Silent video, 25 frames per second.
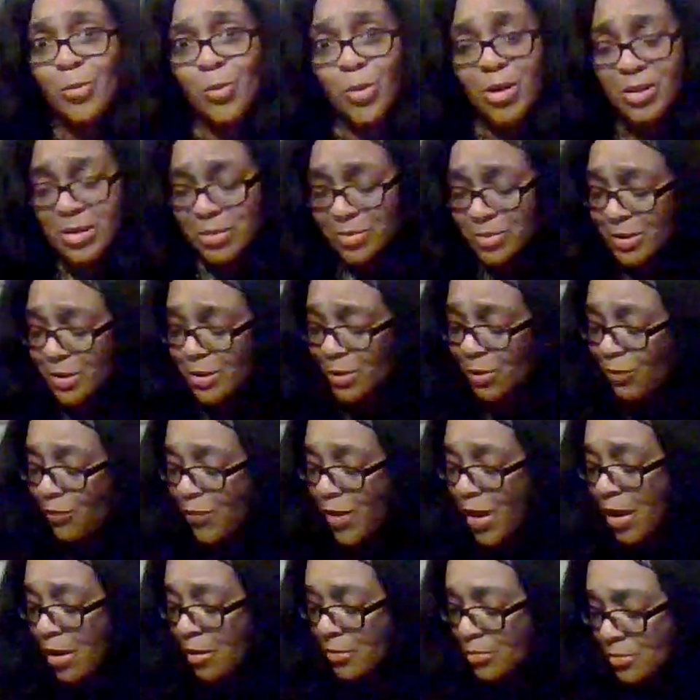Welcome to the
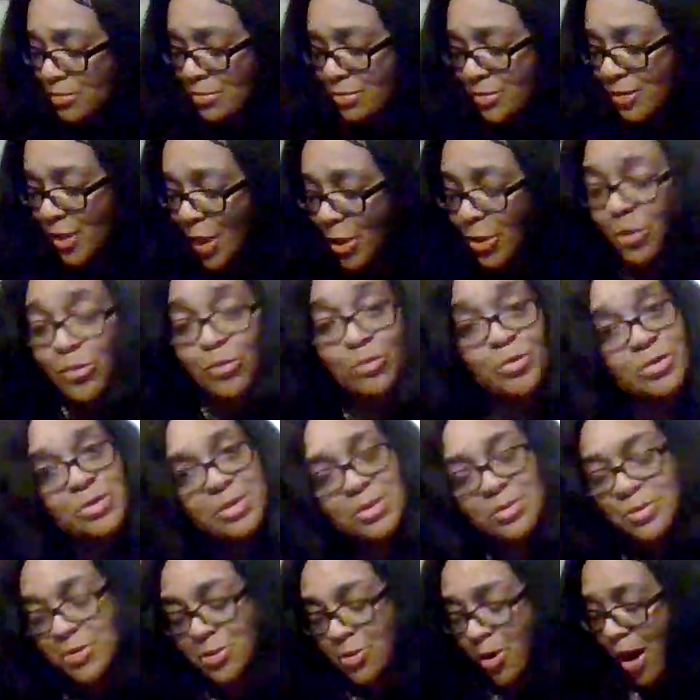fam. Thank you for
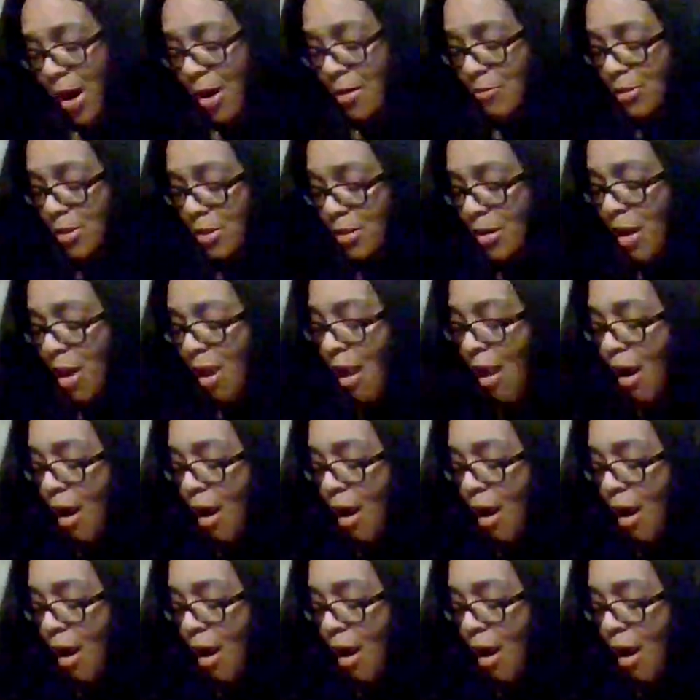subscribing.